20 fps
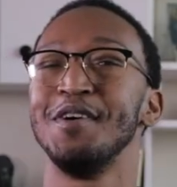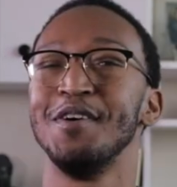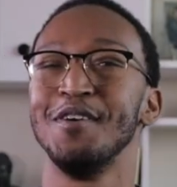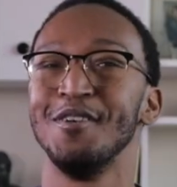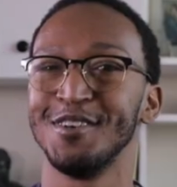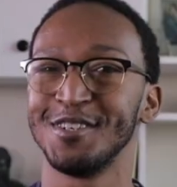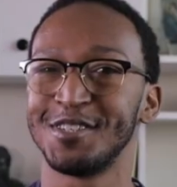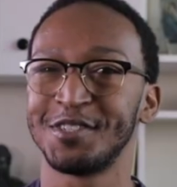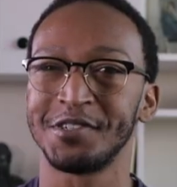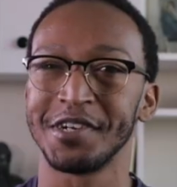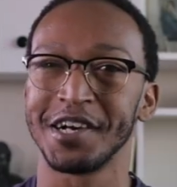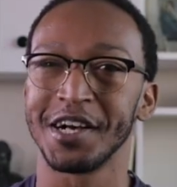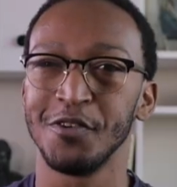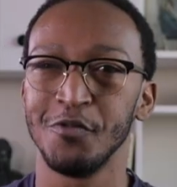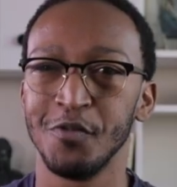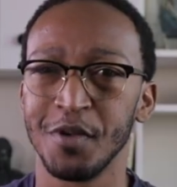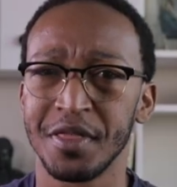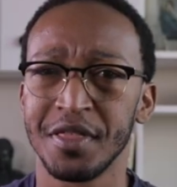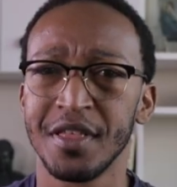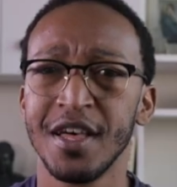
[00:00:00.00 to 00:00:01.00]
we all
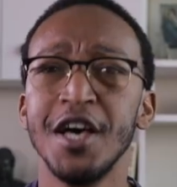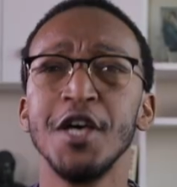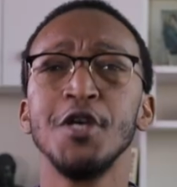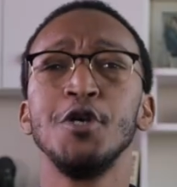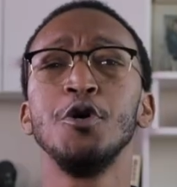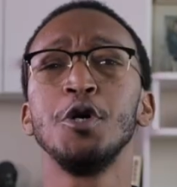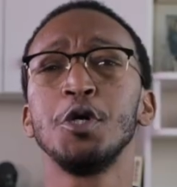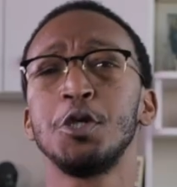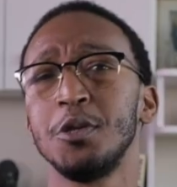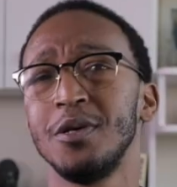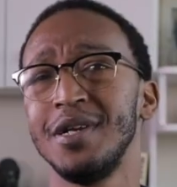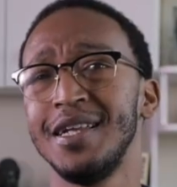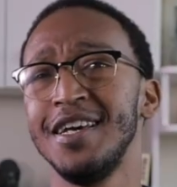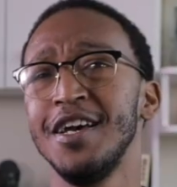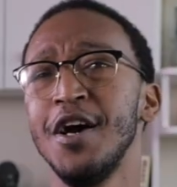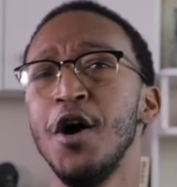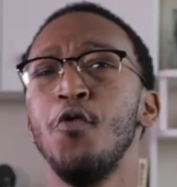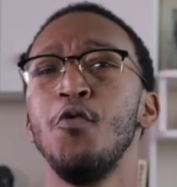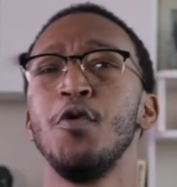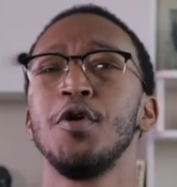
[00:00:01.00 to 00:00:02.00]
struggle with,
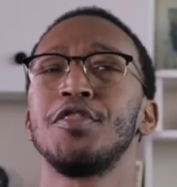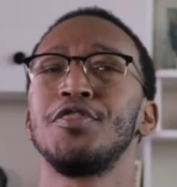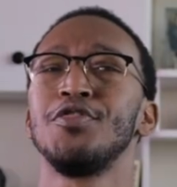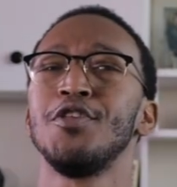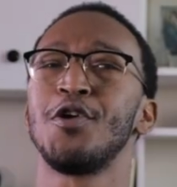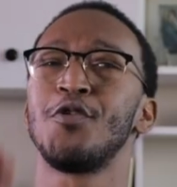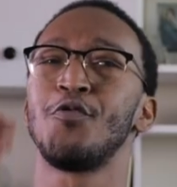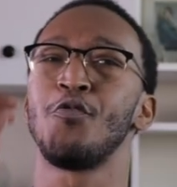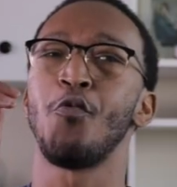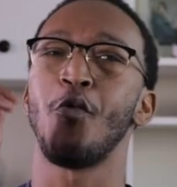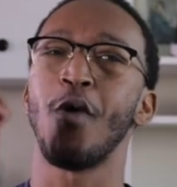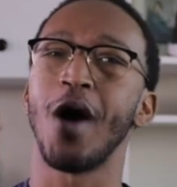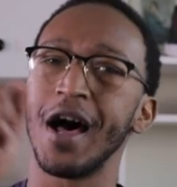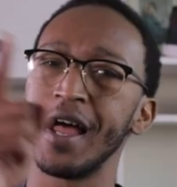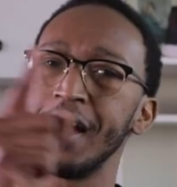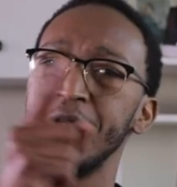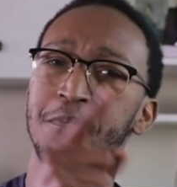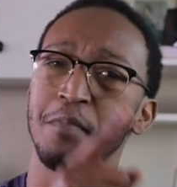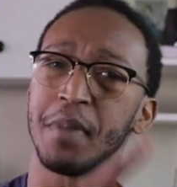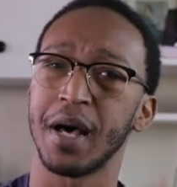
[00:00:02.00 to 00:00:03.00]
usually with not
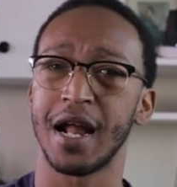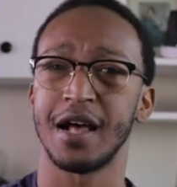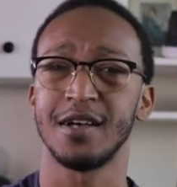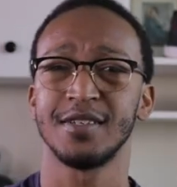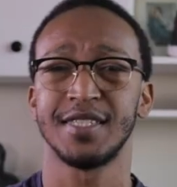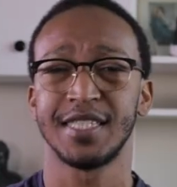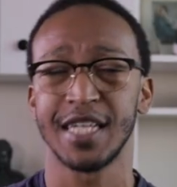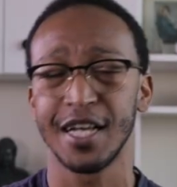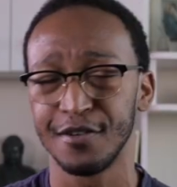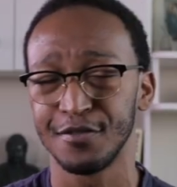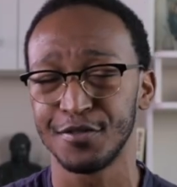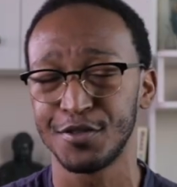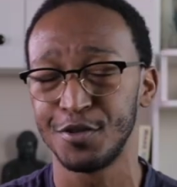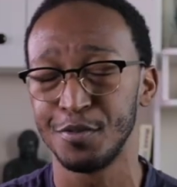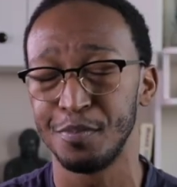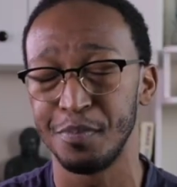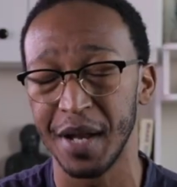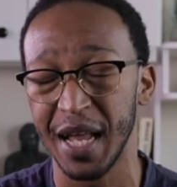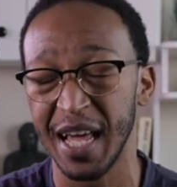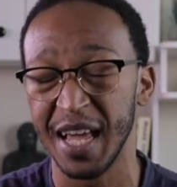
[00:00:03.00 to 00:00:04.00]
one but ourselves
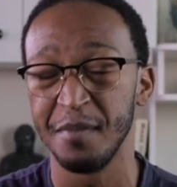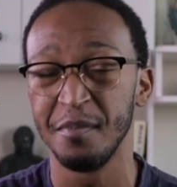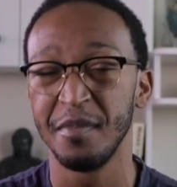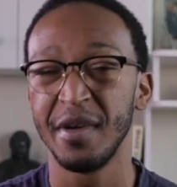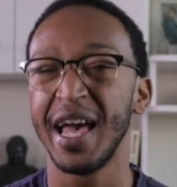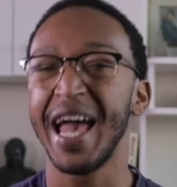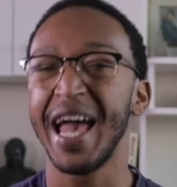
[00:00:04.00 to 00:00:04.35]
to blame.